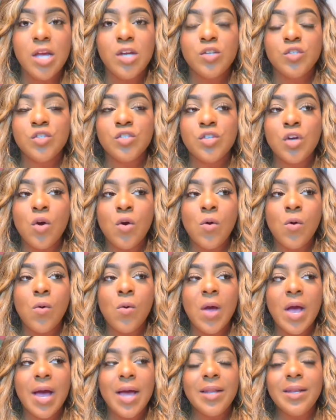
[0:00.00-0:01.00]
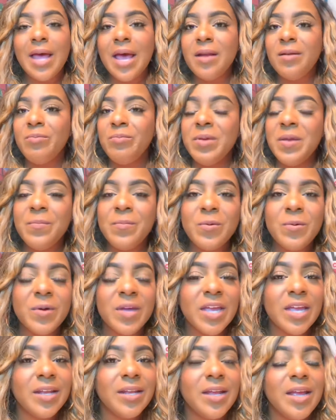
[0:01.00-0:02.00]
So a lot of people
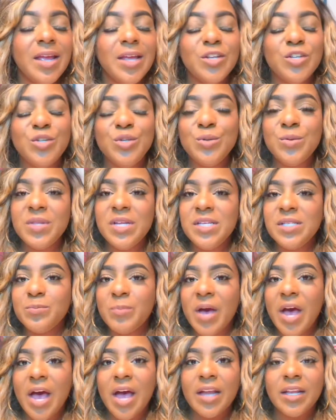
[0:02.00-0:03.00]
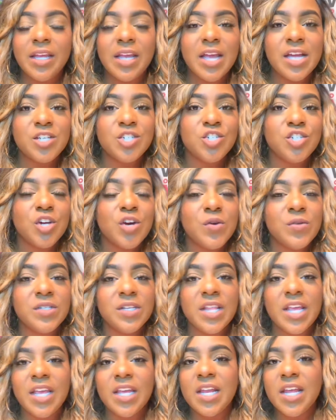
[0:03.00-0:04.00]
can do these podcast shows
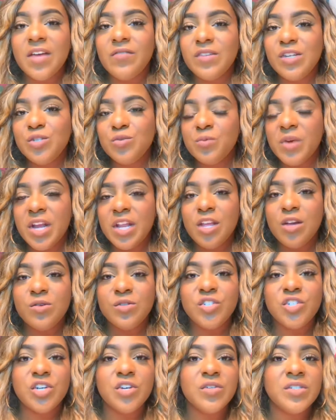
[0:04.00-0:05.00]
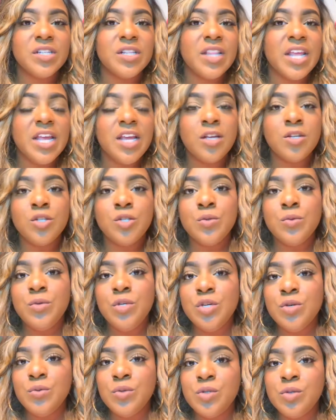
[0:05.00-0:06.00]
and they can have these radio shows and they can do
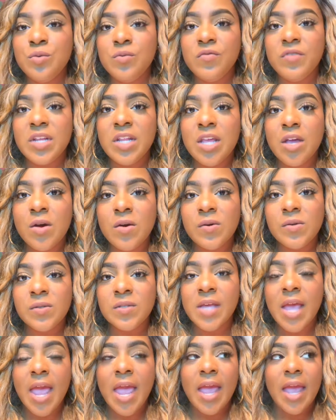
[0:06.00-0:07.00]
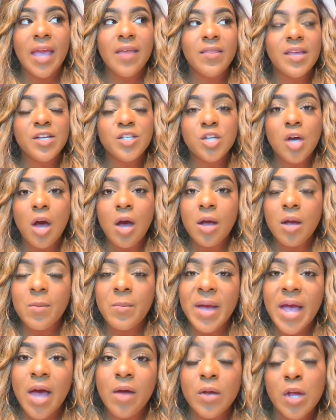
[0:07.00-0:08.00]
YouTube videos and they talk
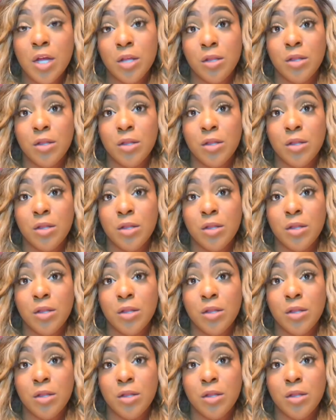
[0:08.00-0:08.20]
about,